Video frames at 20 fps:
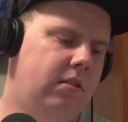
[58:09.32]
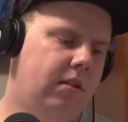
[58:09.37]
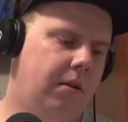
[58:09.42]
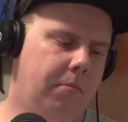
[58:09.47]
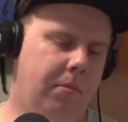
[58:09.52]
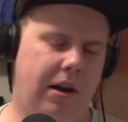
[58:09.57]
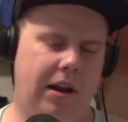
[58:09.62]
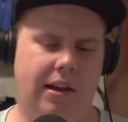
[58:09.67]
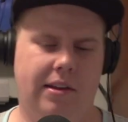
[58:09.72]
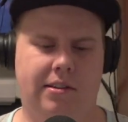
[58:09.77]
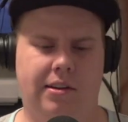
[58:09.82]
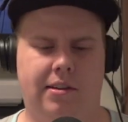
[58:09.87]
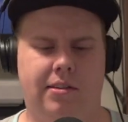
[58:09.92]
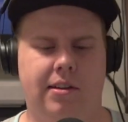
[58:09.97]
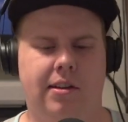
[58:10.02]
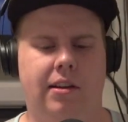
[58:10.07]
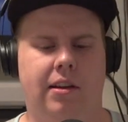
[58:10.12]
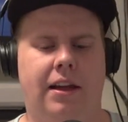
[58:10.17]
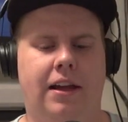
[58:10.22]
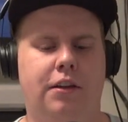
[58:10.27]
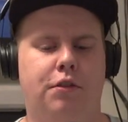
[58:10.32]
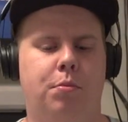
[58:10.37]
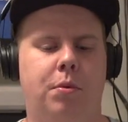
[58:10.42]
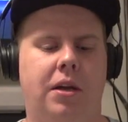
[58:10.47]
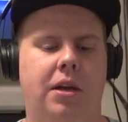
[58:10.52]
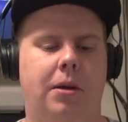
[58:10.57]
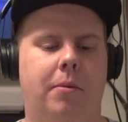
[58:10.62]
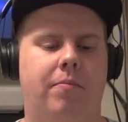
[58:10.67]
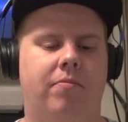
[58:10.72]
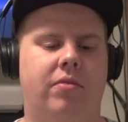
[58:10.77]
But as I said last
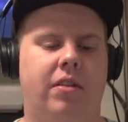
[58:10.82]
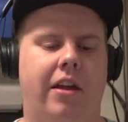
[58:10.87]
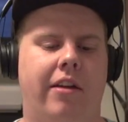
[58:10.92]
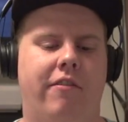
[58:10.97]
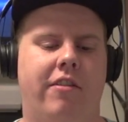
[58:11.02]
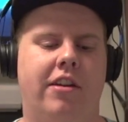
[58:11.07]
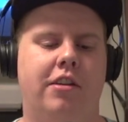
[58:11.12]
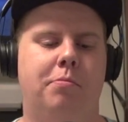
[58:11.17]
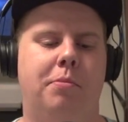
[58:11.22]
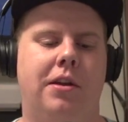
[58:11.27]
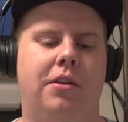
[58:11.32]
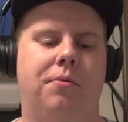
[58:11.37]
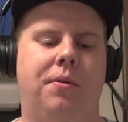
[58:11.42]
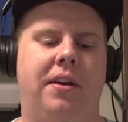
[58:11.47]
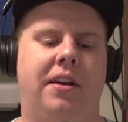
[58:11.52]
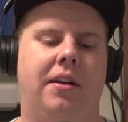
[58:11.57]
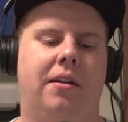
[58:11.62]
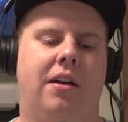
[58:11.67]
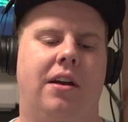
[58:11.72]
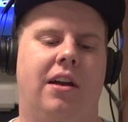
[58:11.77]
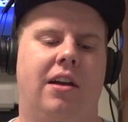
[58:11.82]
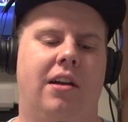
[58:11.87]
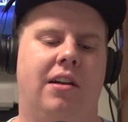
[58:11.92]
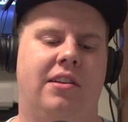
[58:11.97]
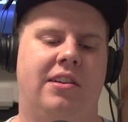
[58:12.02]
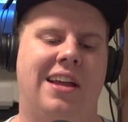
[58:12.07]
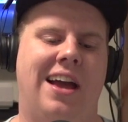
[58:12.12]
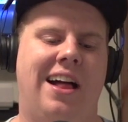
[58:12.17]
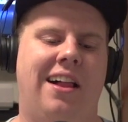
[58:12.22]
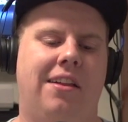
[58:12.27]
week, if it's between
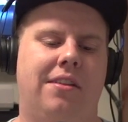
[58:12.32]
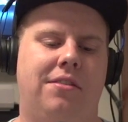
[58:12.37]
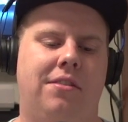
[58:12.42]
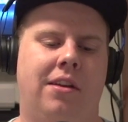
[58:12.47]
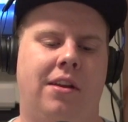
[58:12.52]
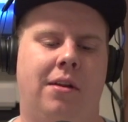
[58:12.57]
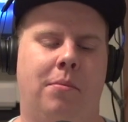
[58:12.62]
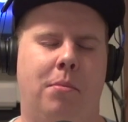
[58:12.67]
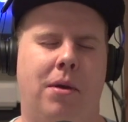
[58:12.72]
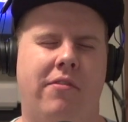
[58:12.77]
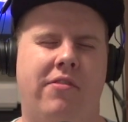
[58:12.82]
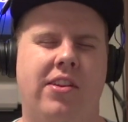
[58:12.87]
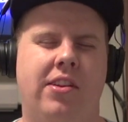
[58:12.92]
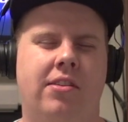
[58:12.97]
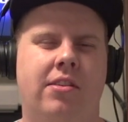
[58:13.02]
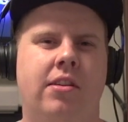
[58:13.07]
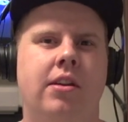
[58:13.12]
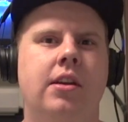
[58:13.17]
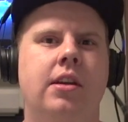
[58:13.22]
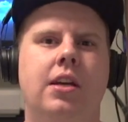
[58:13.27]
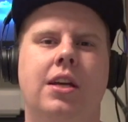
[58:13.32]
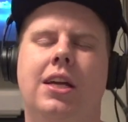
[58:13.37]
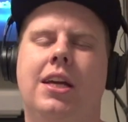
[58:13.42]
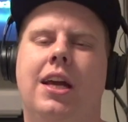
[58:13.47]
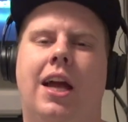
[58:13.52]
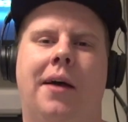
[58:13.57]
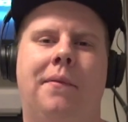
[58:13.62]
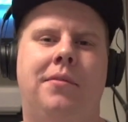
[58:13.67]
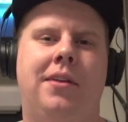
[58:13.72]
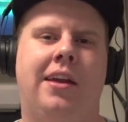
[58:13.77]
Dallas and Memphis,
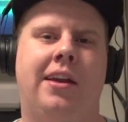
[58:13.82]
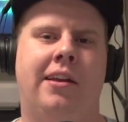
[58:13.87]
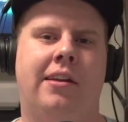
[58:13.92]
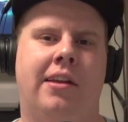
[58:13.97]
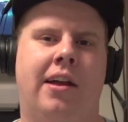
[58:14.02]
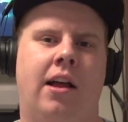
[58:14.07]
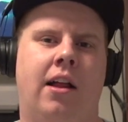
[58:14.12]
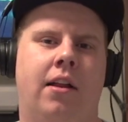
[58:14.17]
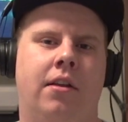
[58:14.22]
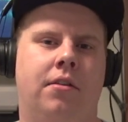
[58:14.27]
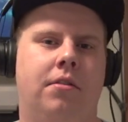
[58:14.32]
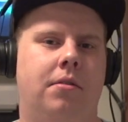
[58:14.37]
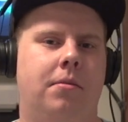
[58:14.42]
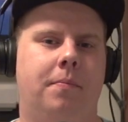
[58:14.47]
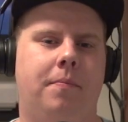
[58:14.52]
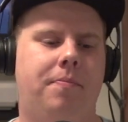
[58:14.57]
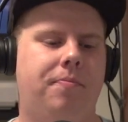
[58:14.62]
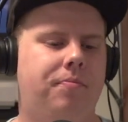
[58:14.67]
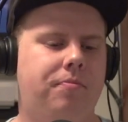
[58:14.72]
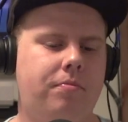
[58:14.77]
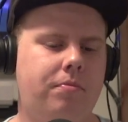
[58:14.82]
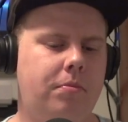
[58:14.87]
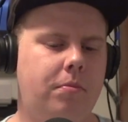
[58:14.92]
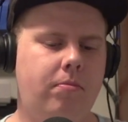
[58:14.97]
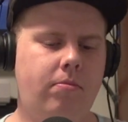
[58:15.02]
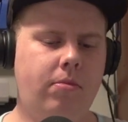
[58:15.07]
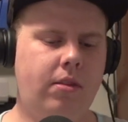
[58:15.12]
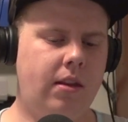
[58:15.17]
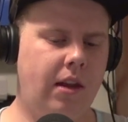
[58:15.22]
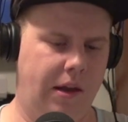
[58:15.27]
I'm taking Dallas.
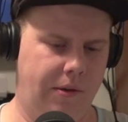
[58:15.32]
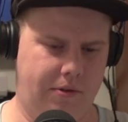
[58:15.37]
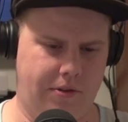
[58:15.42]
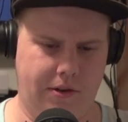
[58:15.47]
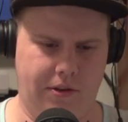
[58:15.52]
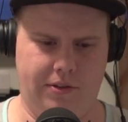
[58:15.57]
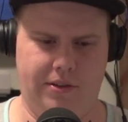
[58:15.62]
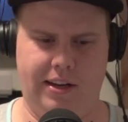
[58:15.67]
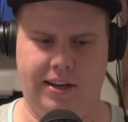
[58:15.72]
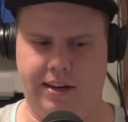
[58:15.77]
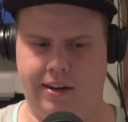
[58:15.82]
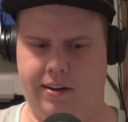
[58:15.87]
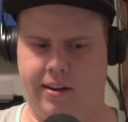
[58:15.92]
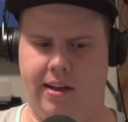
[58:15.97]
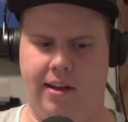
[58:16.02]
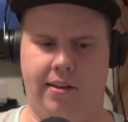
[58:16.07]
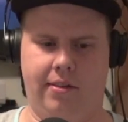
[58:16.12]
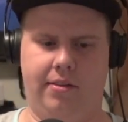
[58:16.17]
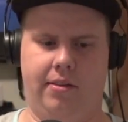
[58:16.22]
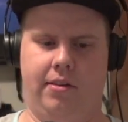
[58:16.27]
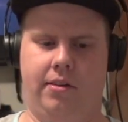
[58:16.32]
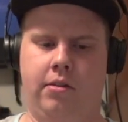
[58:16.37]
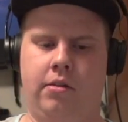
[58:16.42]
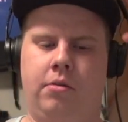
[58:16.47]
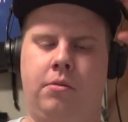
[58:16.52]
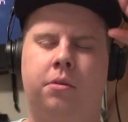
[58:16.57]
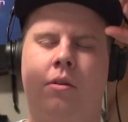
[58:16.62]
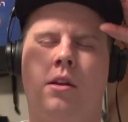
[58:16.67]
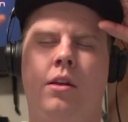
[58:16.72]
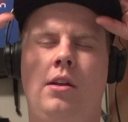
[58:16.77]
I'm still taking Dallas
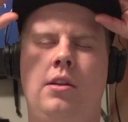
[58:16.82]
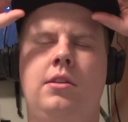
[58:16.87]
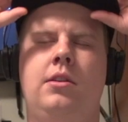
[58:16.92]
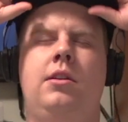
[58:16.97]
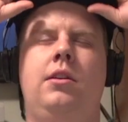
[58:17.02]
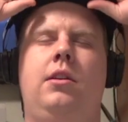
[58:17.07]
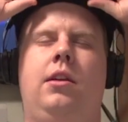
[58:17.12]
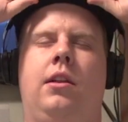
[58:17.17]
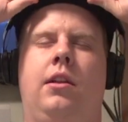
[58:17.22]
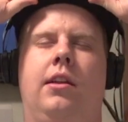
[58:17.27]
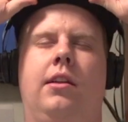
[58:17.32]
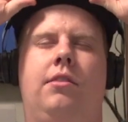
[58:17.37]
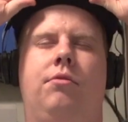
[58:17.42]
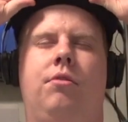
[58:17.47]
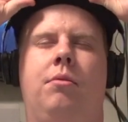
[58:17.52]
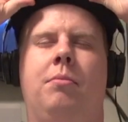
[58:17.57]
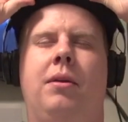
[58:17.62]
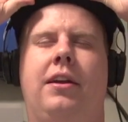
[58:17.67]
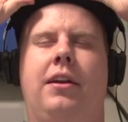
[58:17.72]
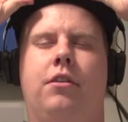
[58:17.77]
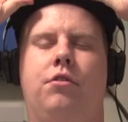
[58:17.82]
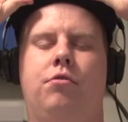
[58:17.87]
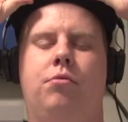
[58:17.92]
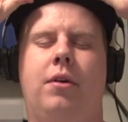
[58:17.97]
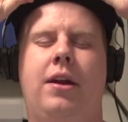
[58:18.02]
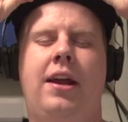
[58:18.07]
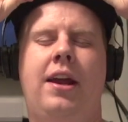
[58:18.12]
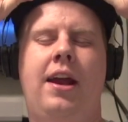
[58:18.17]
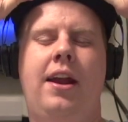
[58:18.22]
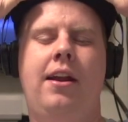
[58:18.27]
unless we make a
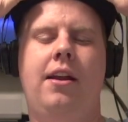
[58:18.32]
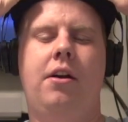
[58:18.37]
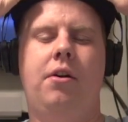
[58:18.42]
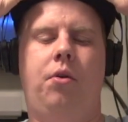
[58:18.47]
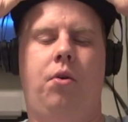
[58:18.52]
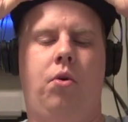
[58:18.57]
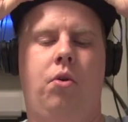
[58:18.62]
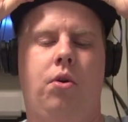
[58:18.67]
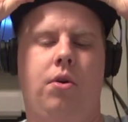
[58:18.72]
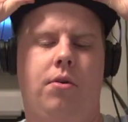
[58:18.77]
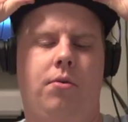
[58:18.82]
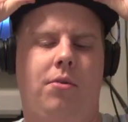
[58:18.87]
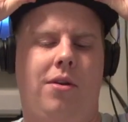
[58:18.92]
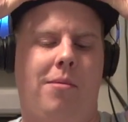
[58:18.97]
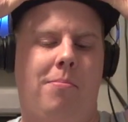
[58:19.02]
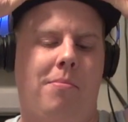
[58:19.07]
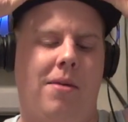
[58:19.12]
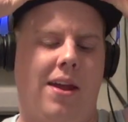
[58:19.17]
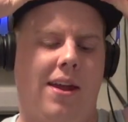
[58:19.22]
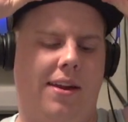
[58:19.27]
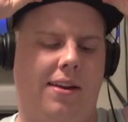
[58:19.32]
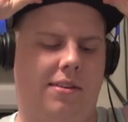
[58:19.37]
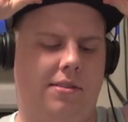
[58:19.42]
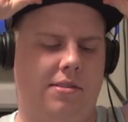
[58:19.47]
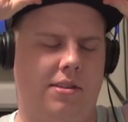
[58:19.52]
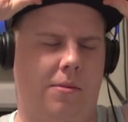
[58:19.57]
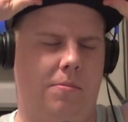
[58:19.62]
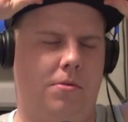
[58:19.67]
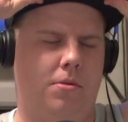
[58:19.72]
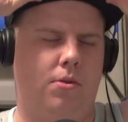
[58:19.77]
trade or we make
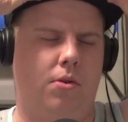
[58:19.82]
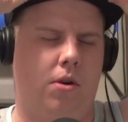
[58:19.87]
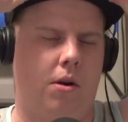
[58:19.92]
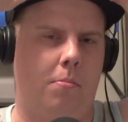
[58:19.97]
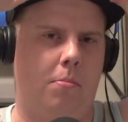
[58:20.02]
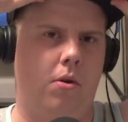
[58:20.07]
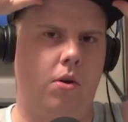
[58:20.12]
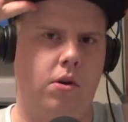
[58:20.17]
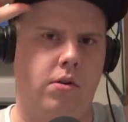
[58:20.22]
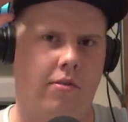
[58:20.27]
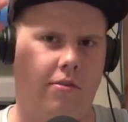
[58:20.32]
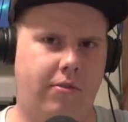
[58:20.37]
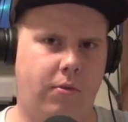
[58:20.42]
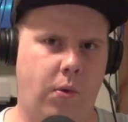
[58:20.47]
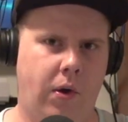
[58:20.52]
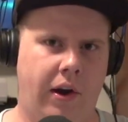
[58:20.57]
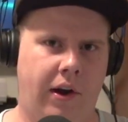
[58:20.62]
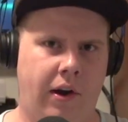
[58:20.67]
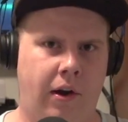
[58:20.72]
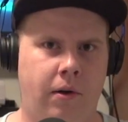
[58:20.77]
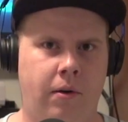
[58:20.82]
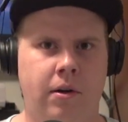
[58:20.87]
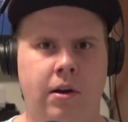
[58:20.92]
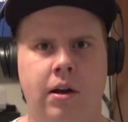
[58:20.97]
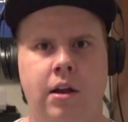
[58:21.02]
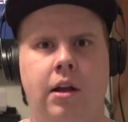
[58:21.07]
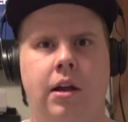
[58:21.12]
some sort of move where